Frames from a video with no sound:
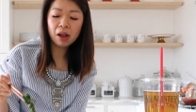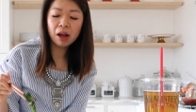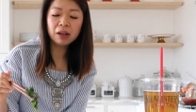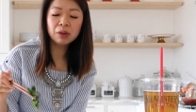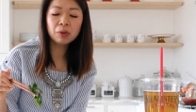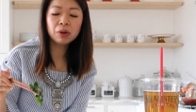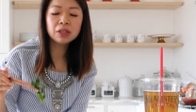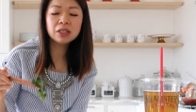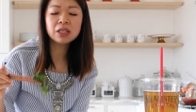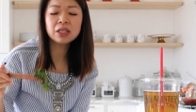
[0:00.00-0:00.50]

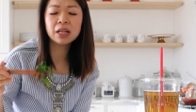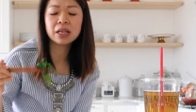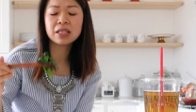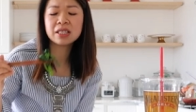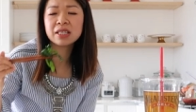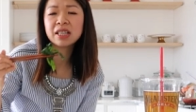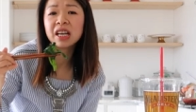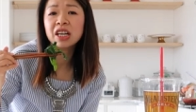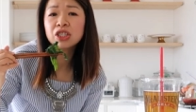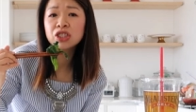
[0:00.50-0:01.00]
I want to like
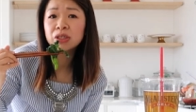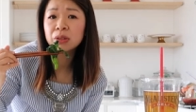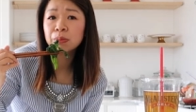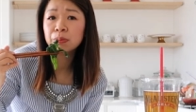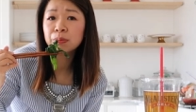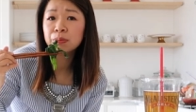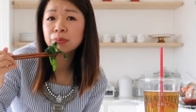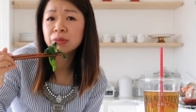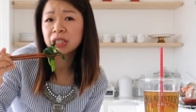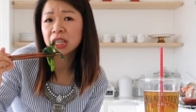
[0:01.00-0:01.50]
stage
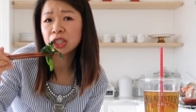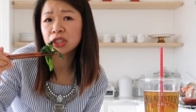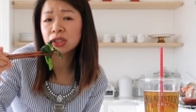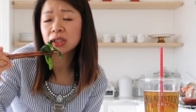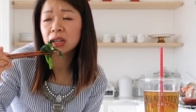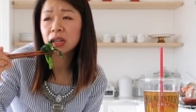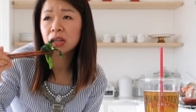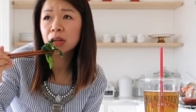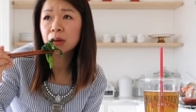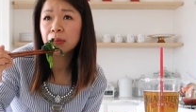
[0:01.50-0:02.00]
the
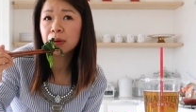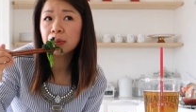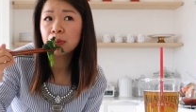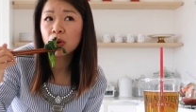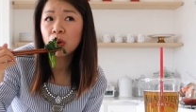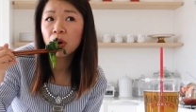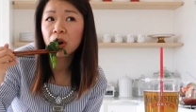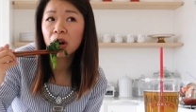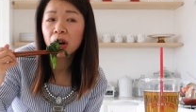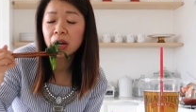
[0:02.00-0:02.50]
kitchen a little bit
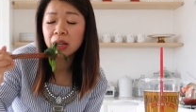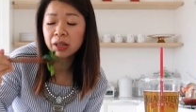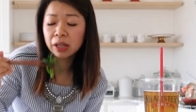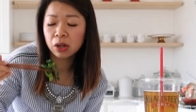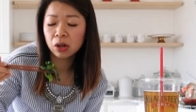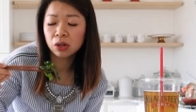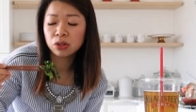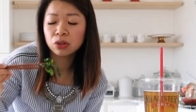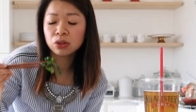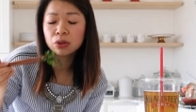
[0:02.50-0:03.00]
more and
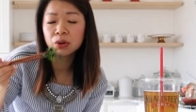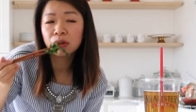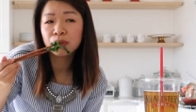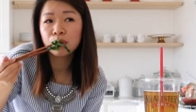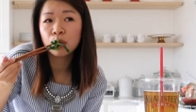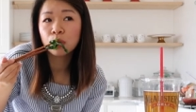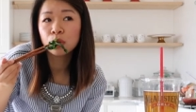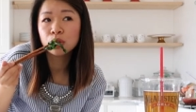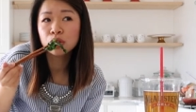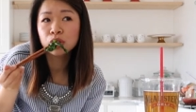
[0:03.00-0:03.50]
then also do a
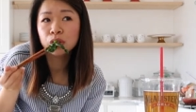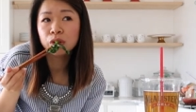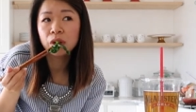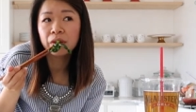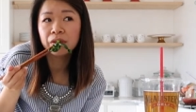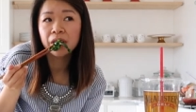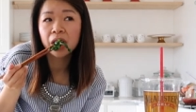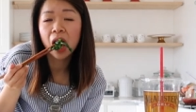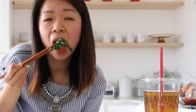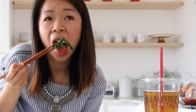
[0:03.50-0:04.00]
photo shoot
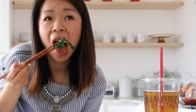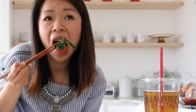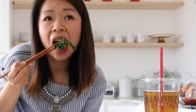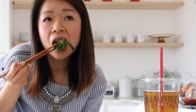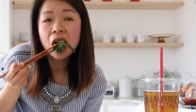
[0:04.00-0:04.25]
of it.